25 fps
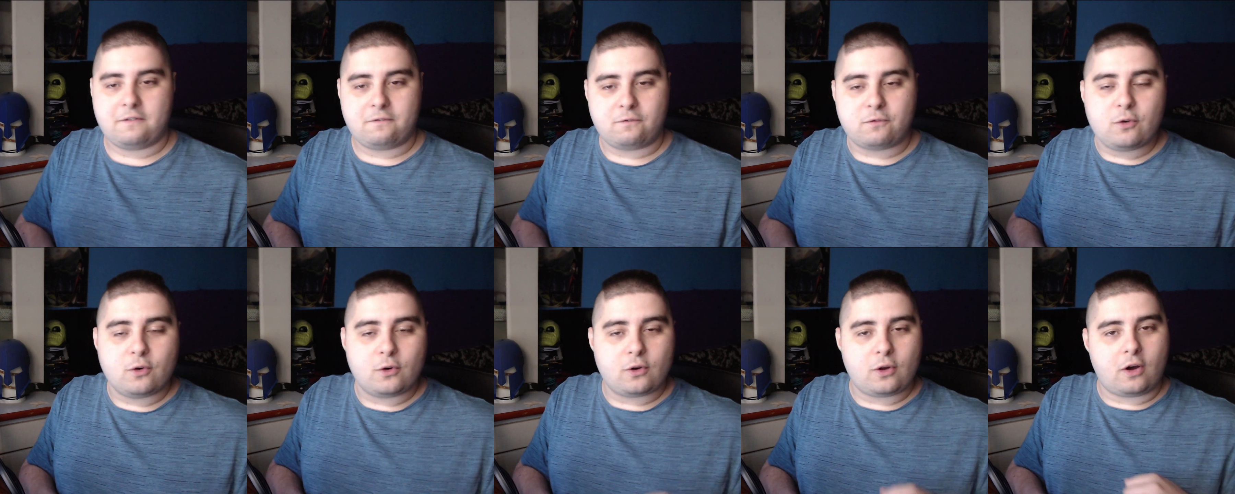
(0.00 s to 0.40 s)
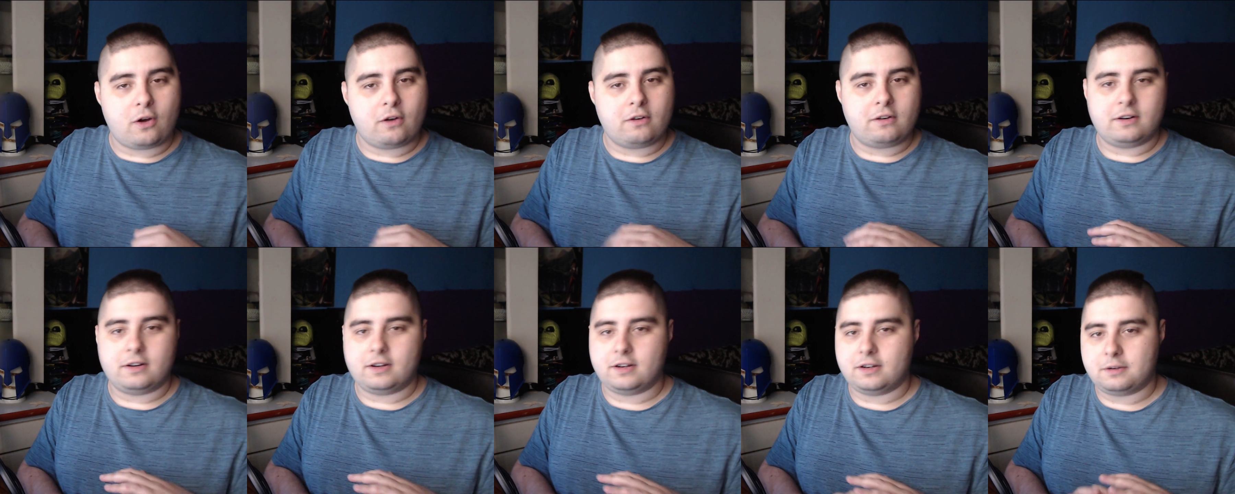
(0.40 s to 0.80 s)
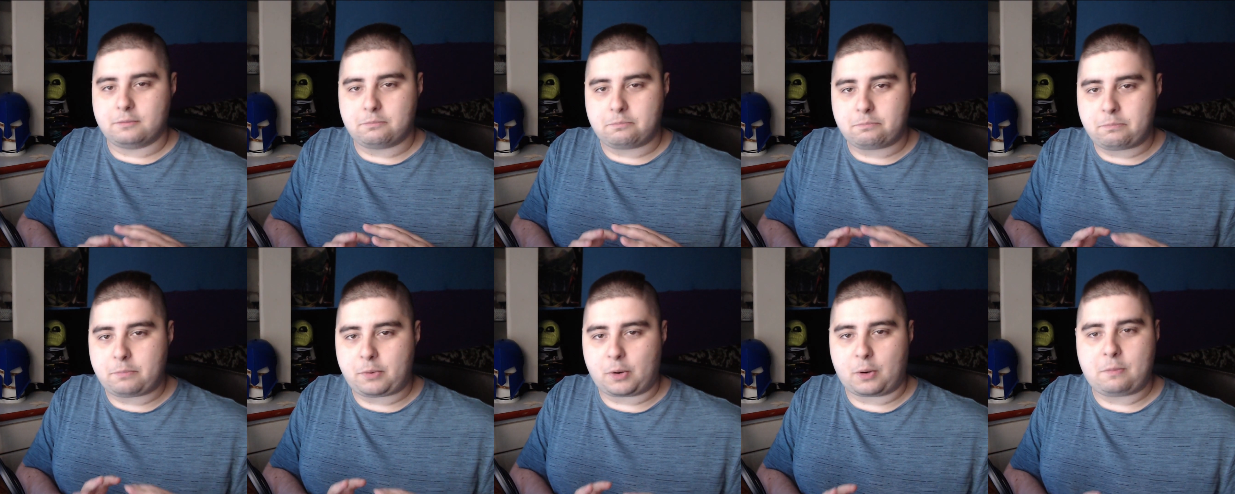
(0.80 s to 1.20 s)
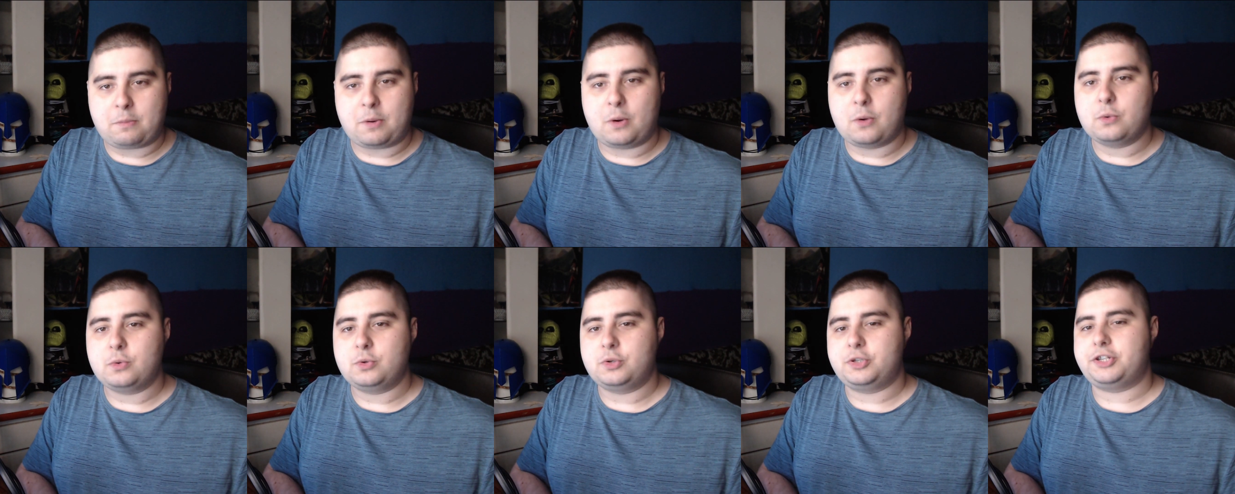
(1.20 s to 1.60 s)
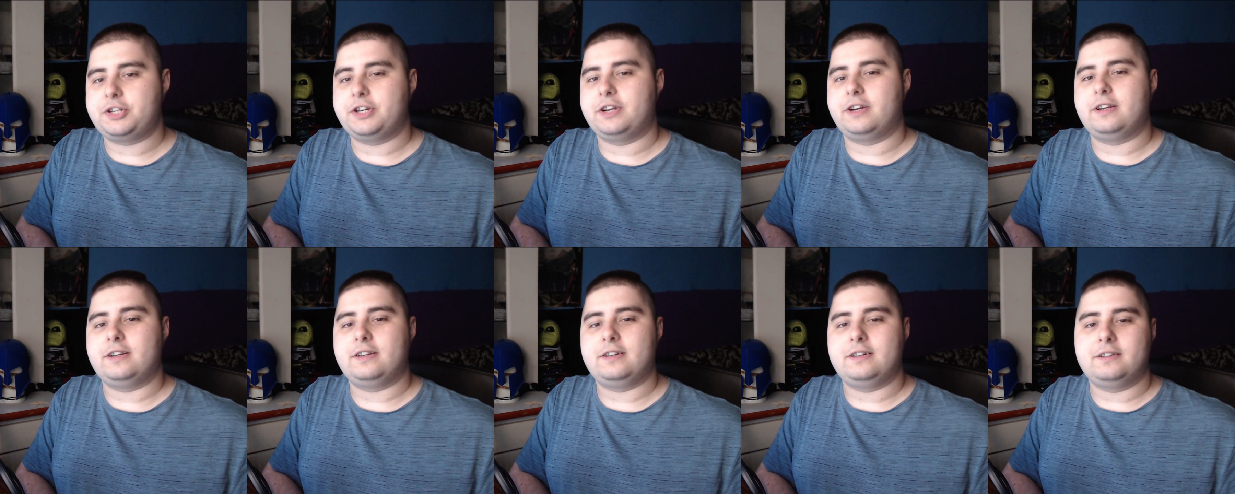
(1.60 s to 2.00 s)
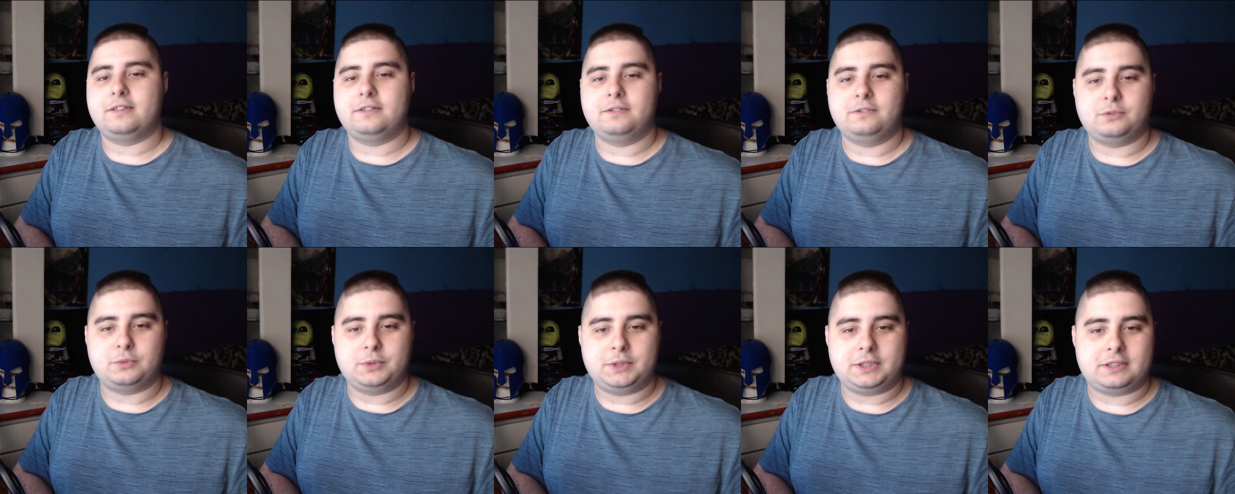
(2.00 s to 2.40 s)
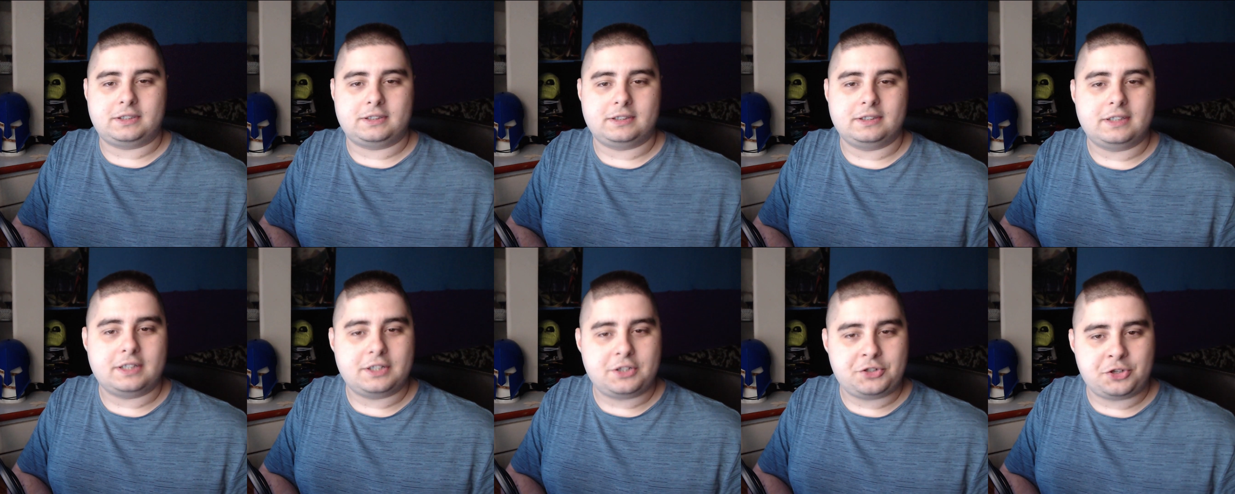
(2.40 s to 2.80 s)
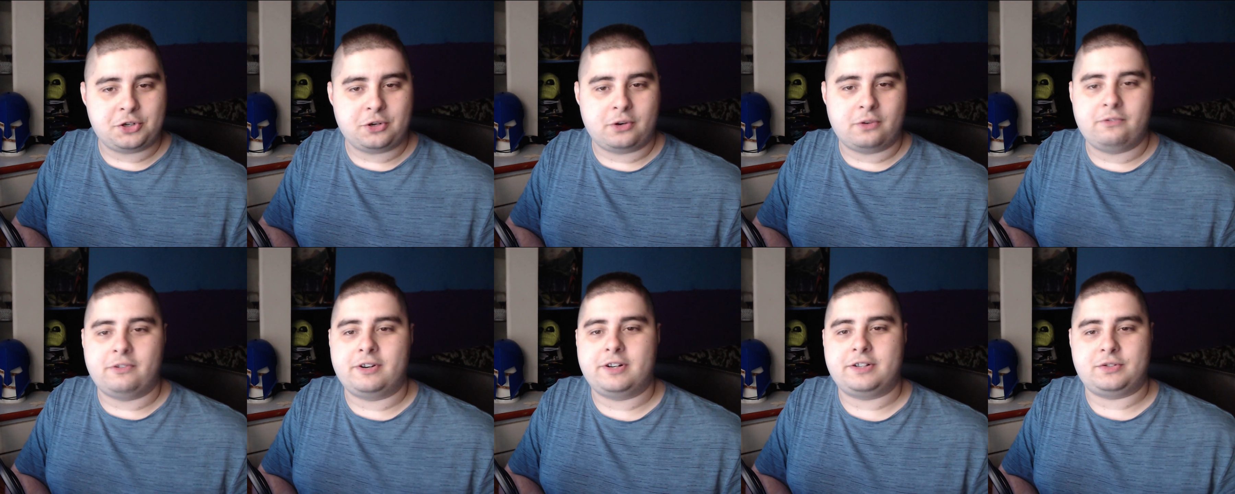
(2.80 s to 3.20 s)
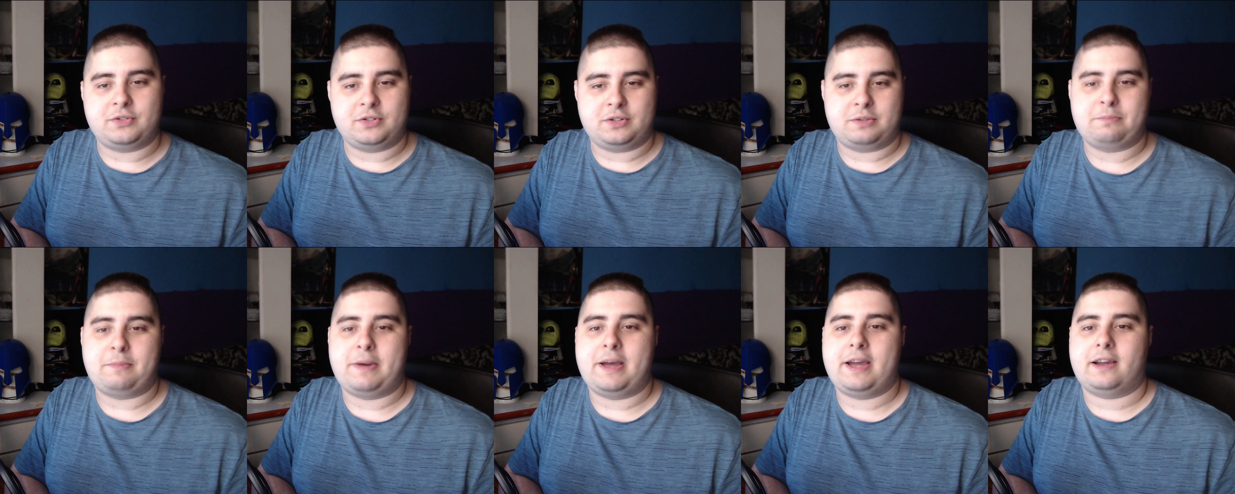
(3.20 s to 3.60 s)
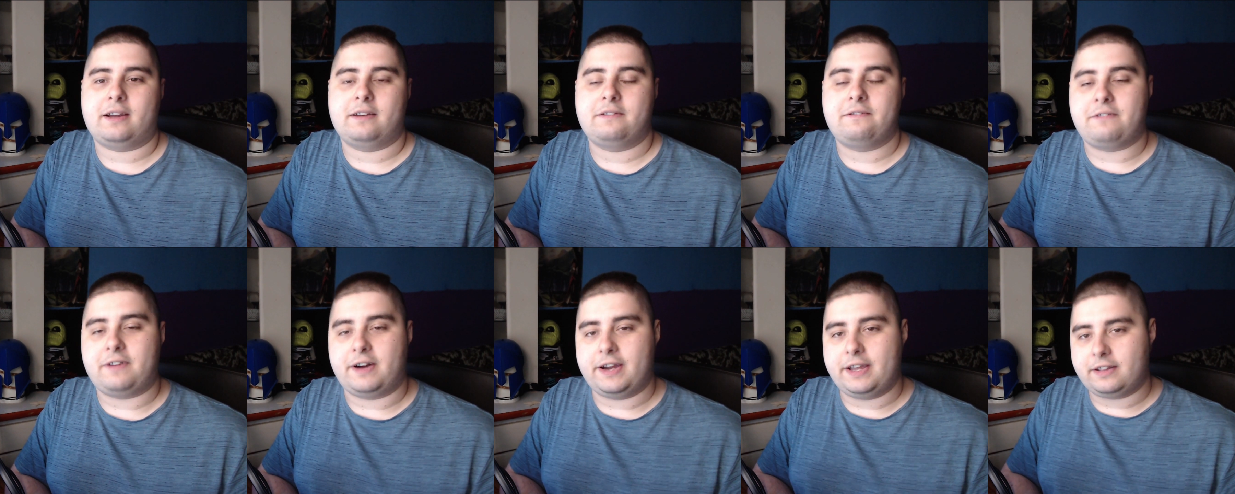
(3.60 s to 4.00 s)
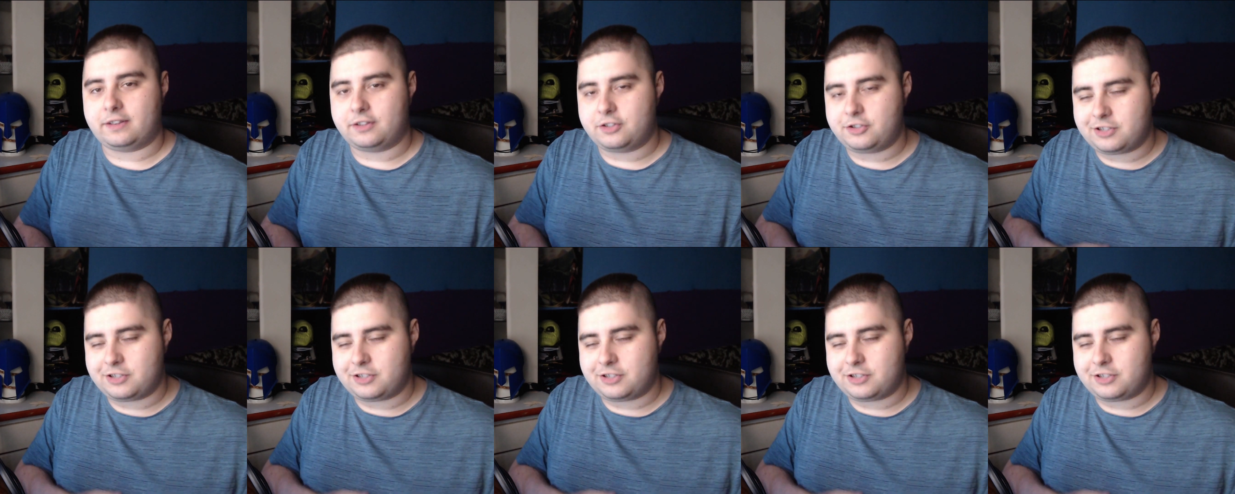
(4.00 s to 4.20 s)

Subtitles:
full on promotion with the Joe versus Mac fight,